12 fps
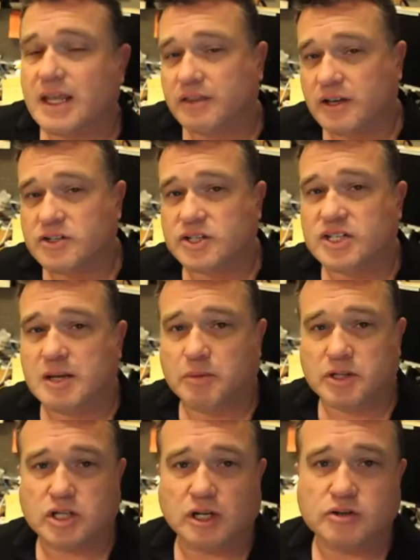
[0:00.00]
There's a simple
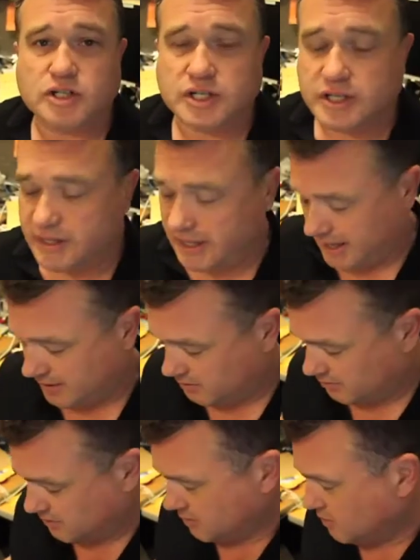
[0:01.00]
solution to that.
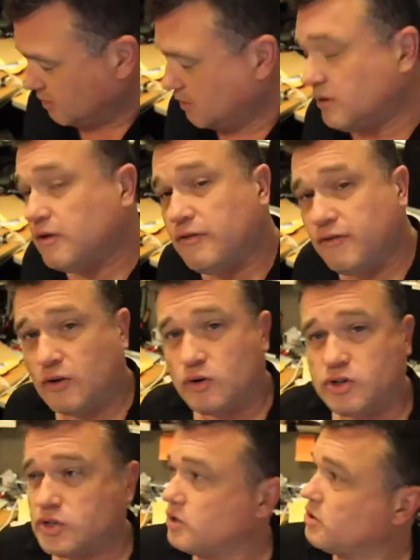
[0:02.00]

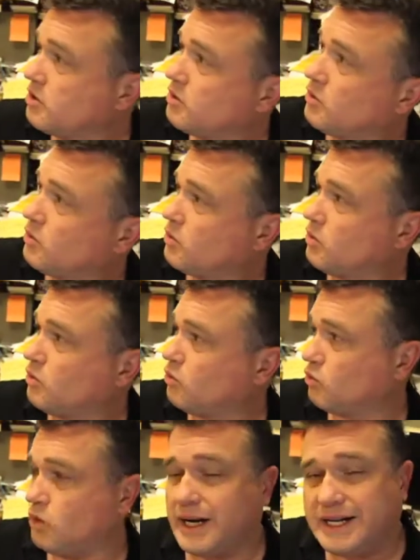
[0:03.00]
First,
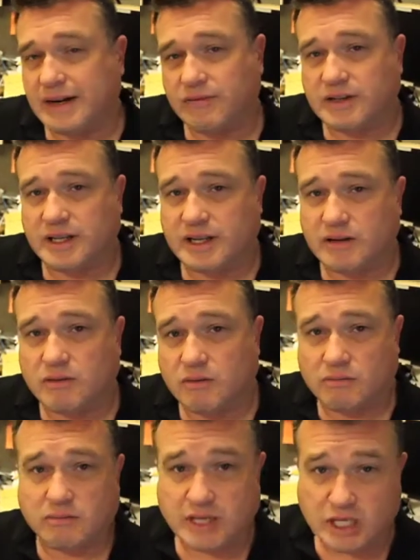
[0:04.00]
write everything
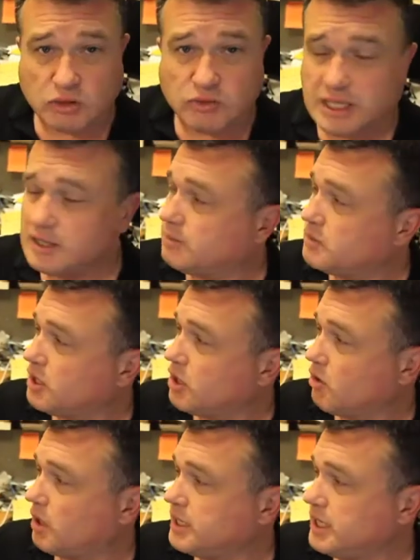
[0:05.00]
that you need them to
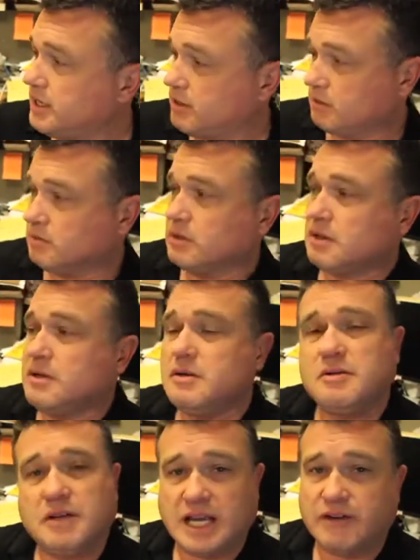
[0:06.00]
know on here.
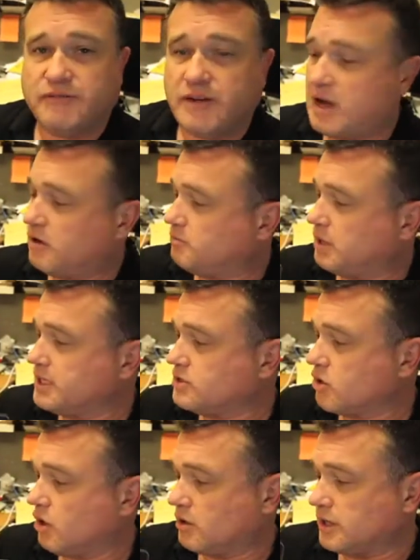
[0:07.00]
If found, please
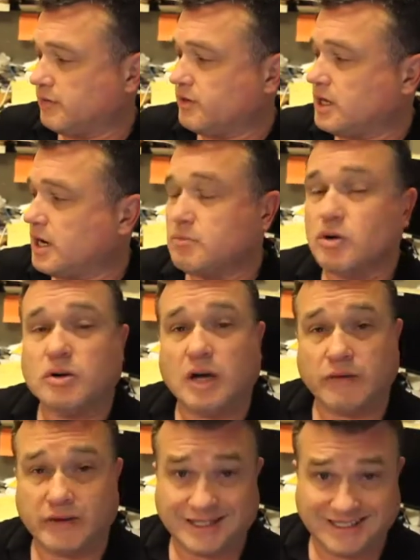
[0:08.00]
call. Give the number
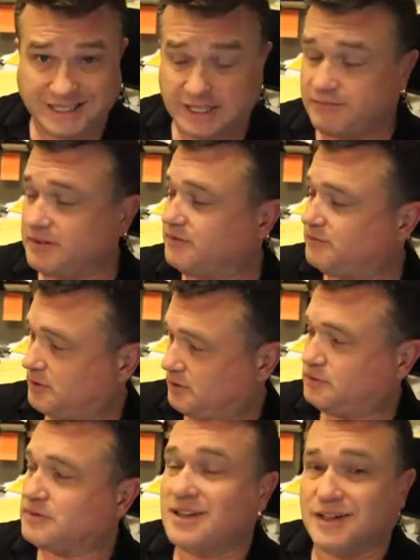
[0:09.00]
of a different
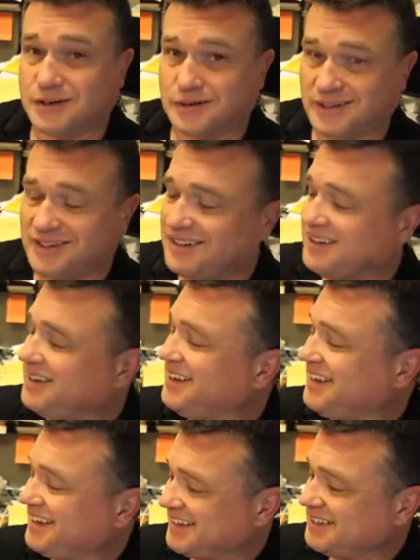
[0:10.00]
phone clearly.
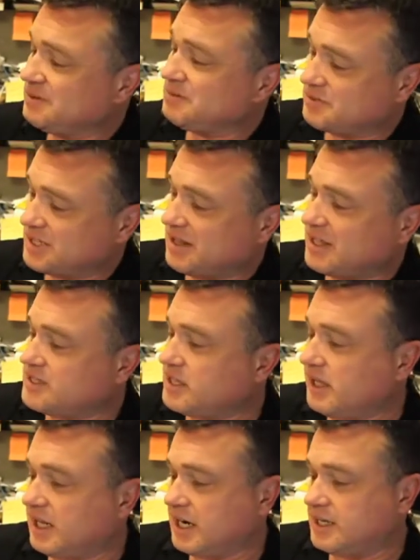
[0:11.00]
Say that it's in
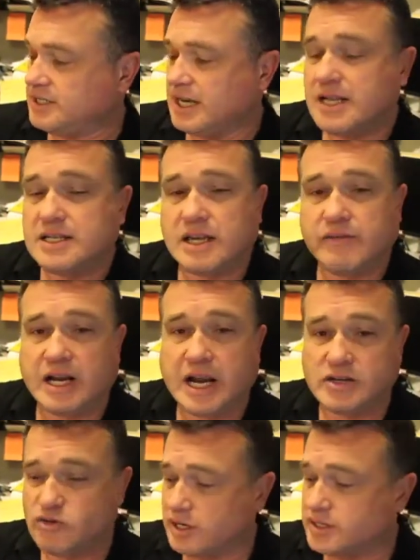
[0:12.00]
the United States, give an
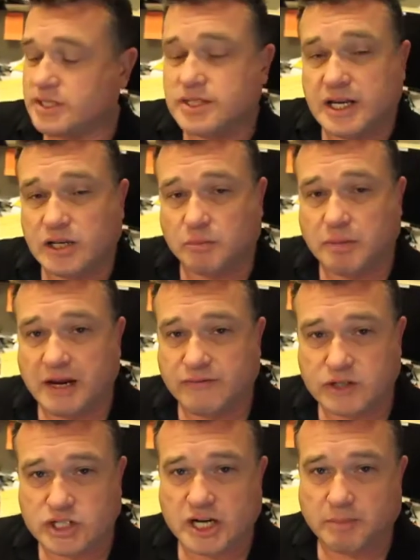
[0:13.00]
address, and say you'll pay
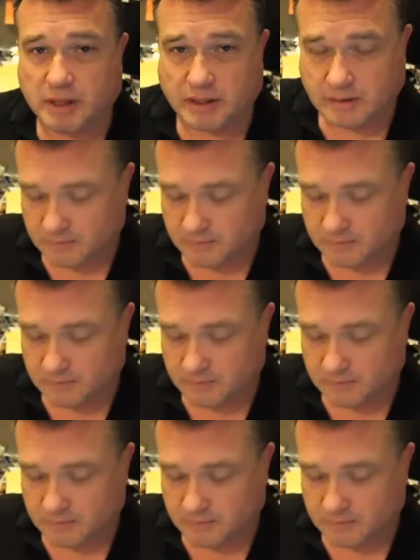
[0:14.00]
for shipping.